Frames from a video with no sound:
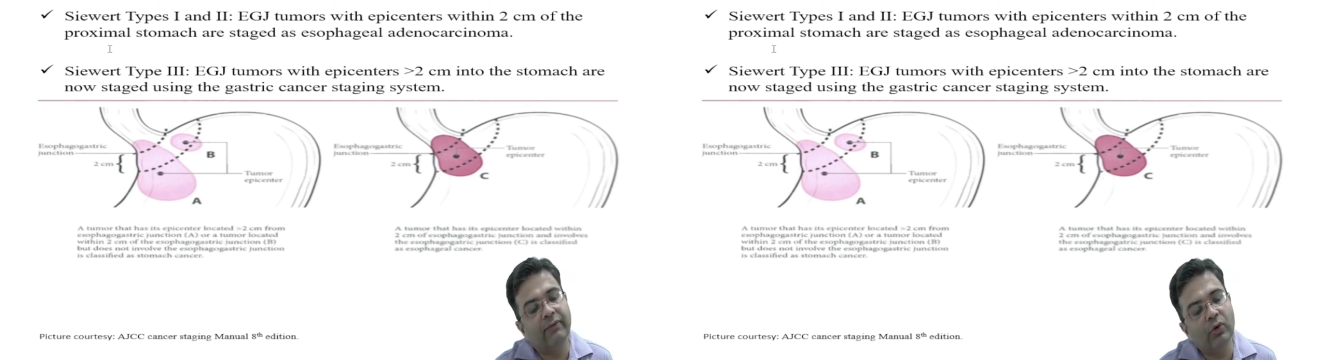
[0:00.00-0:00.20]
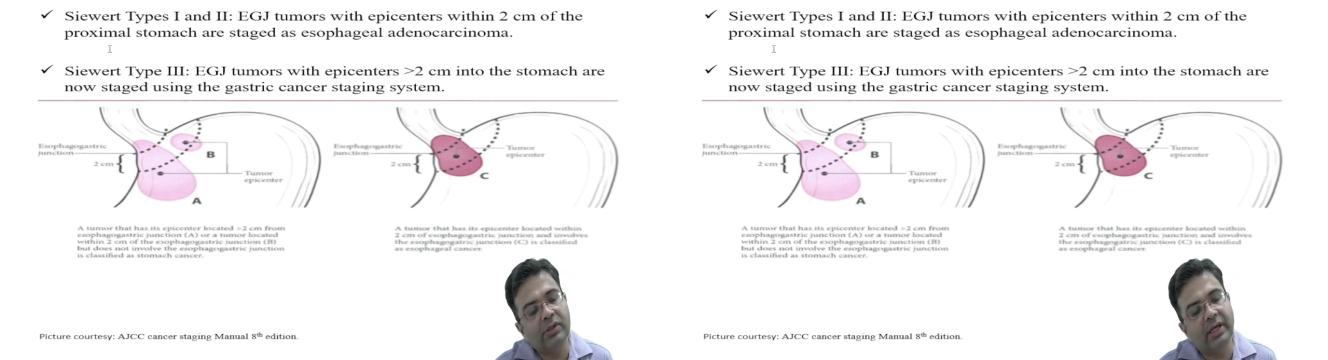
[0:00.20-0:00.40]

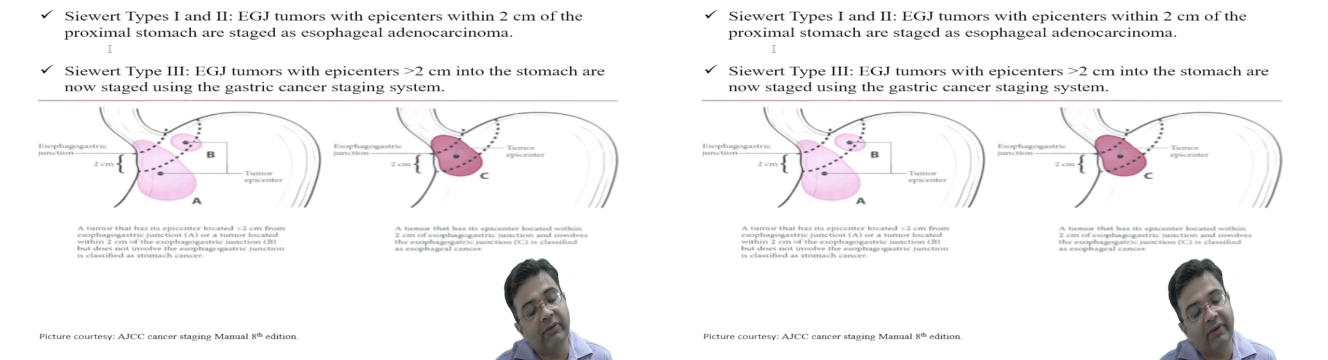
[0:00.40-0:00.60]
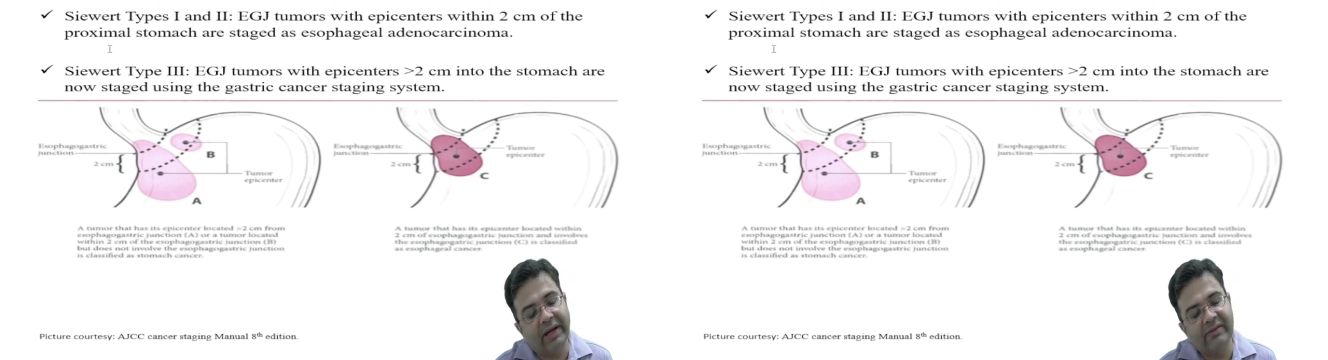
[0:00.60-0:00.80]
4
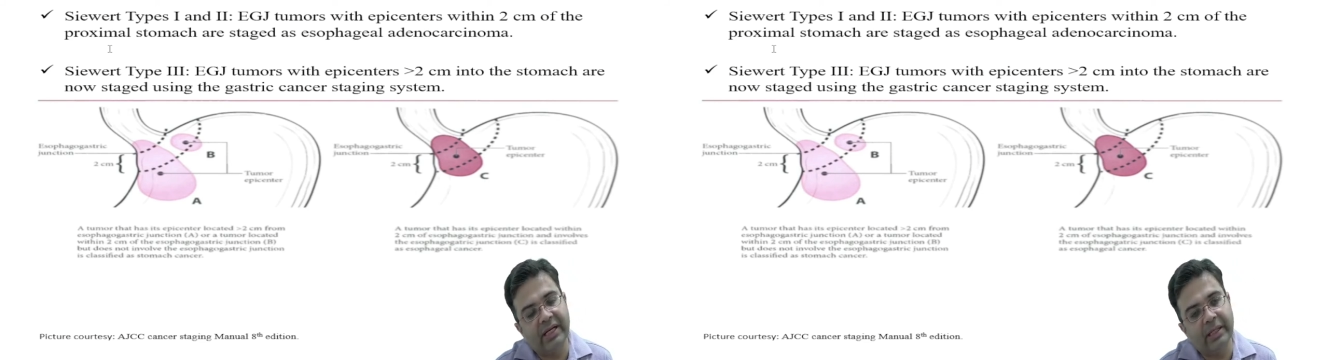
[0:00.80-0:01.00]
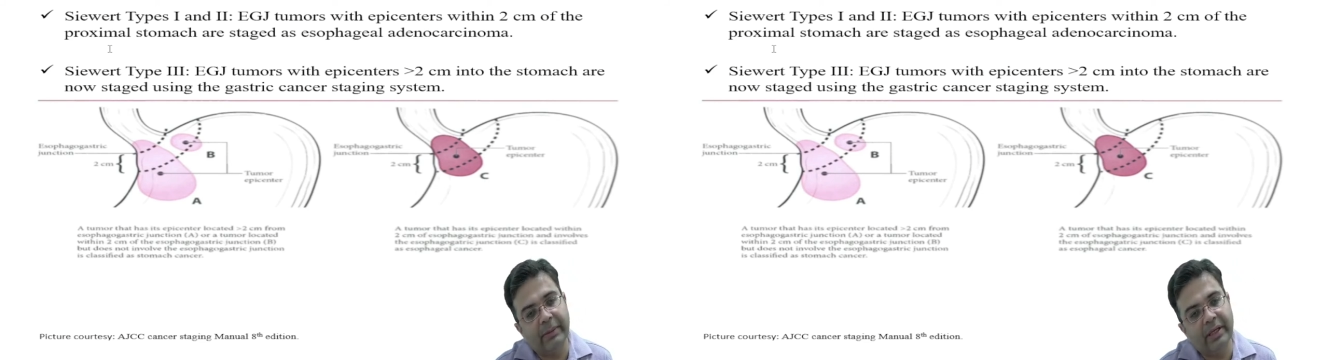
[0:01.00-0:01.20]
cent 5
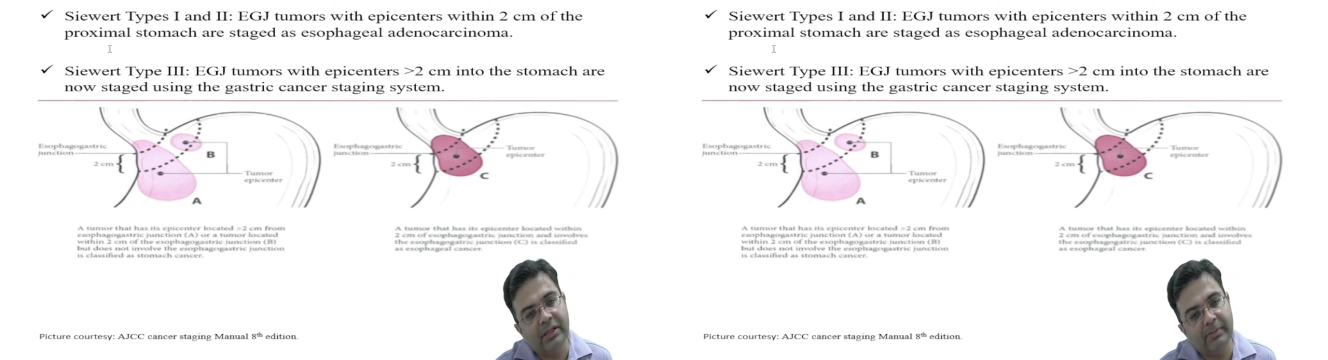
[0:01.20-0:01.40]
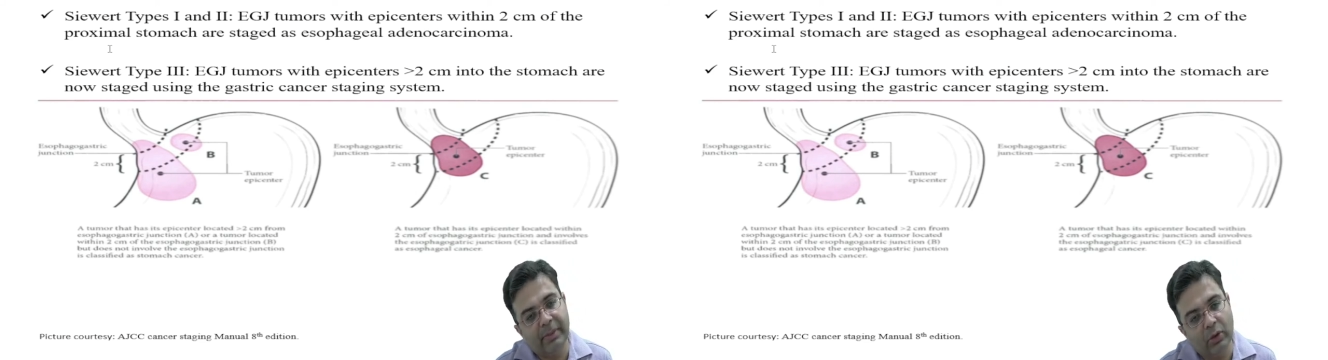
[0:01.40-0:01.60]

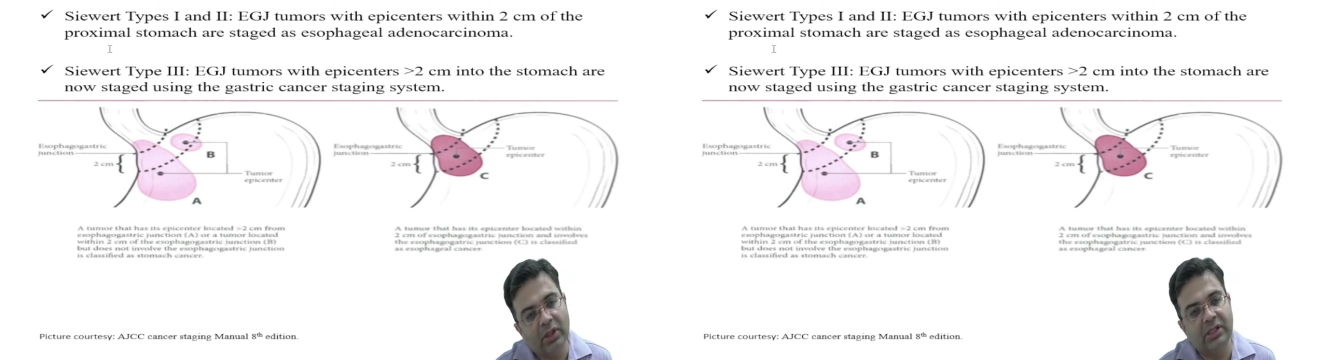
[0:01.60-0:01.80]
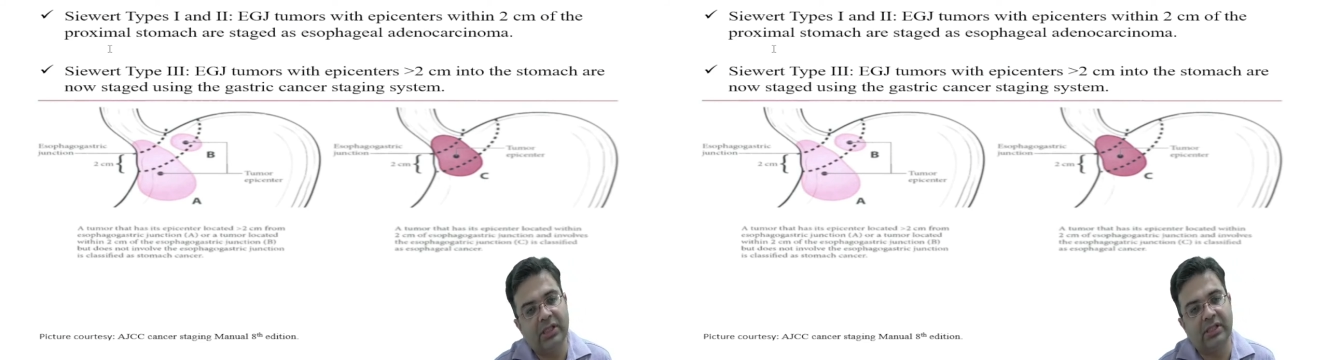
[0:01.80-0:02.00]
centimeters below
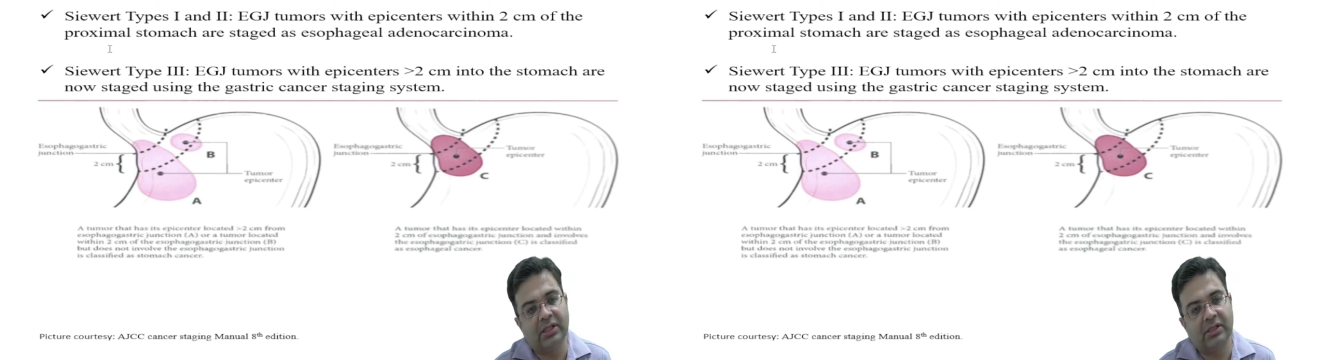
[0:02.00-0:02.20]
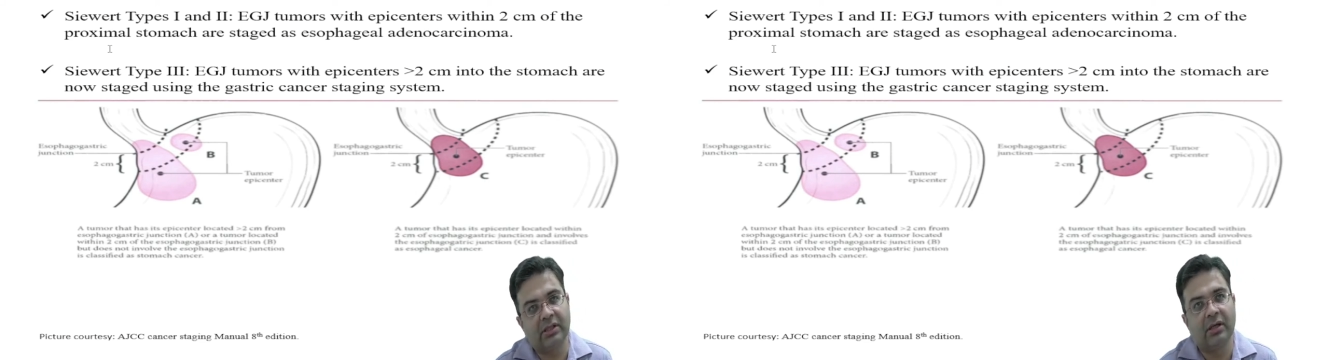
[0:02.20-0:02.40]
the G
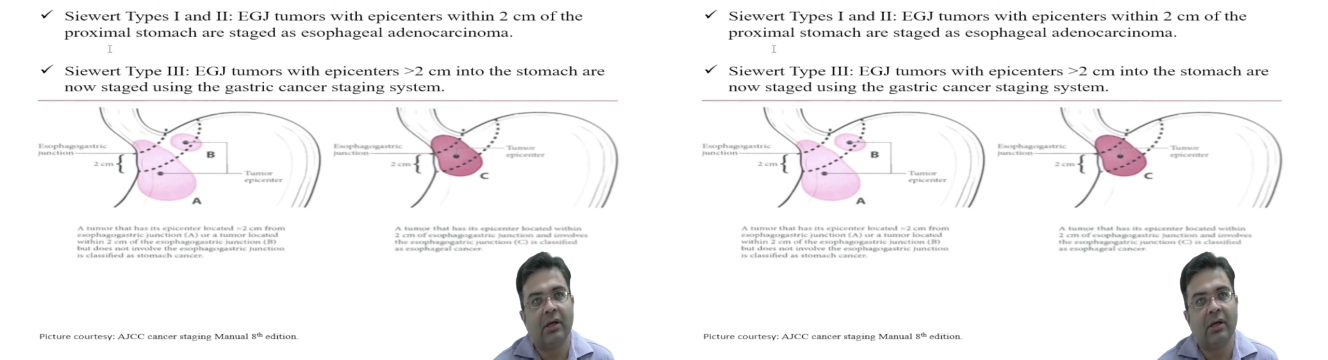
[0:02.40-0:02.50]
junction